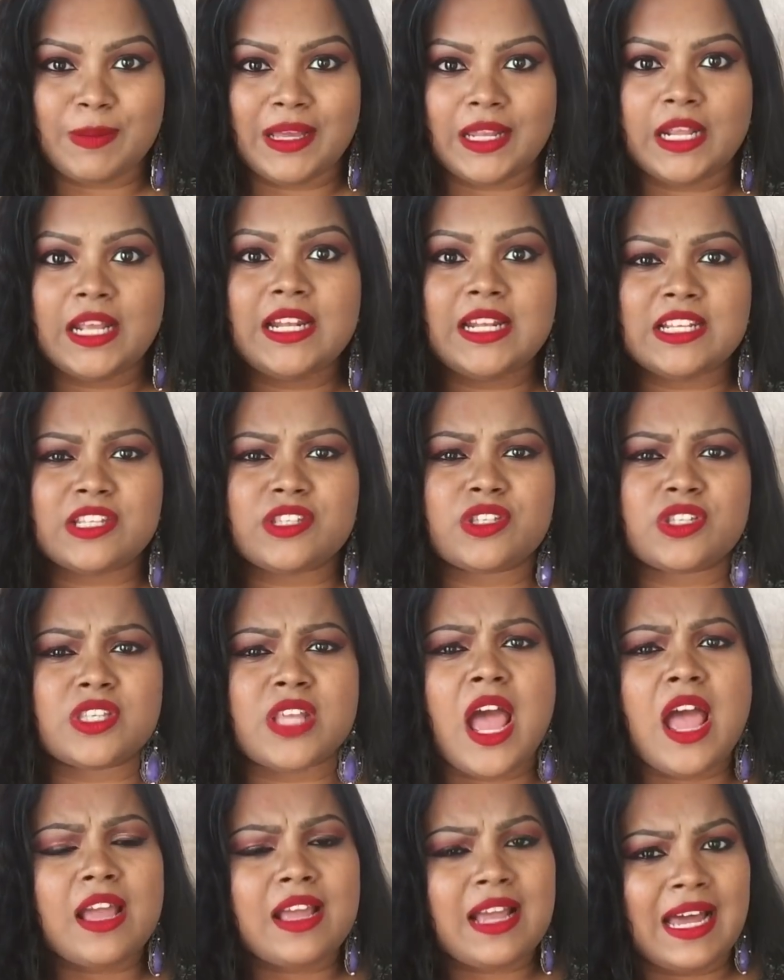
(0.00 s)
But it is
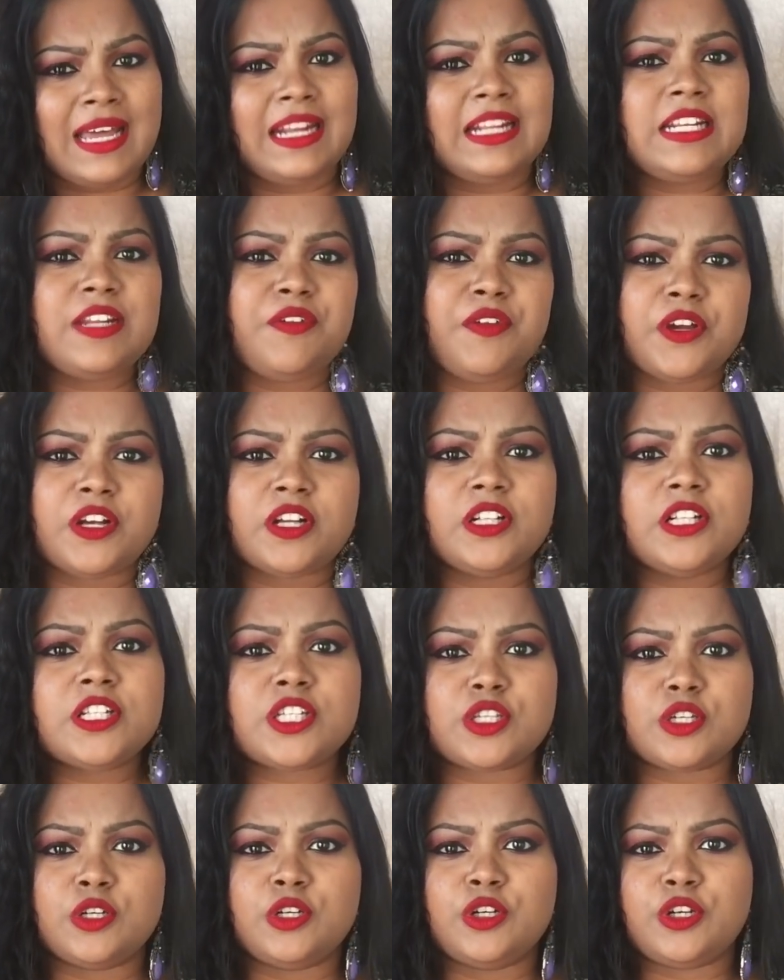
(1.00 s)
kind of
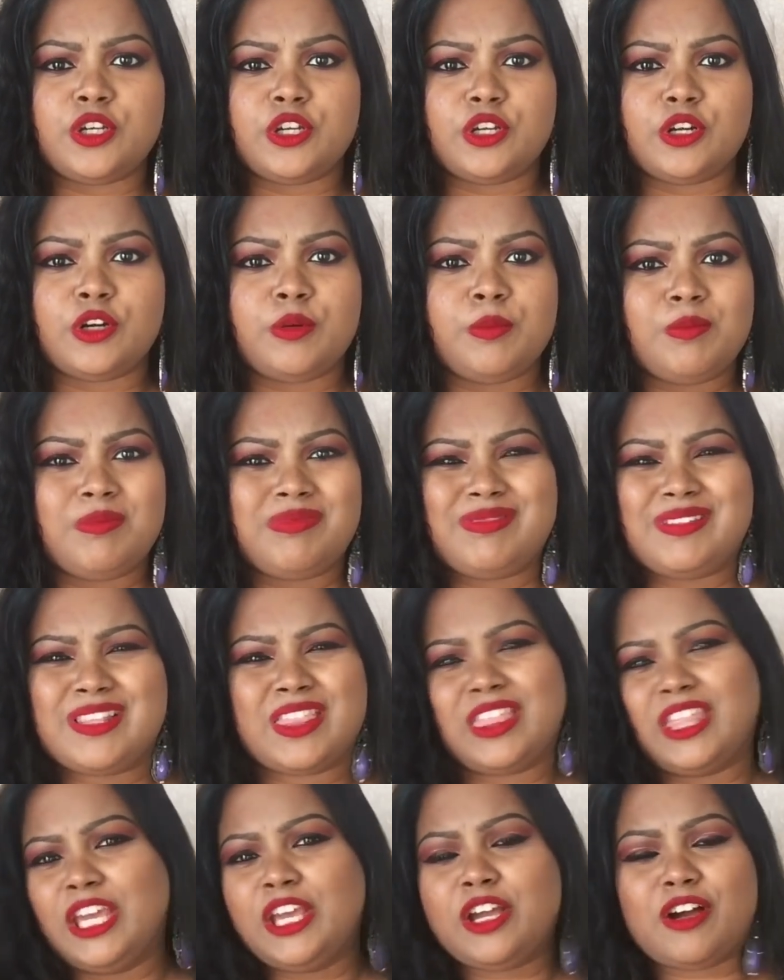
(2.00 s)
difficult to, you know,
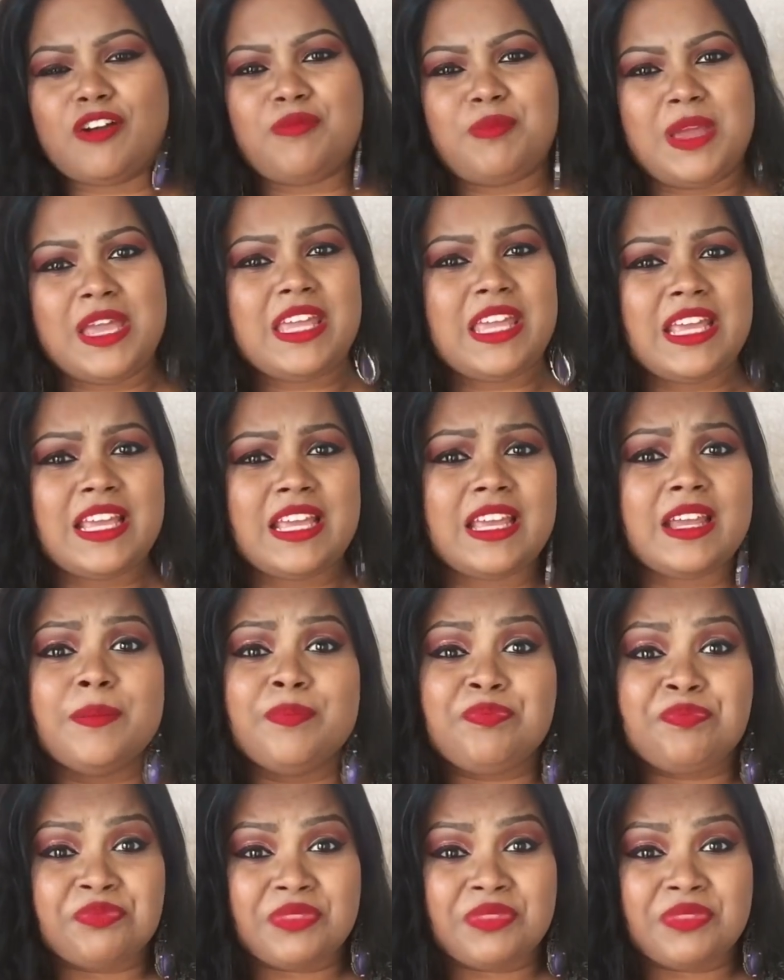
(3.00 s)
think of making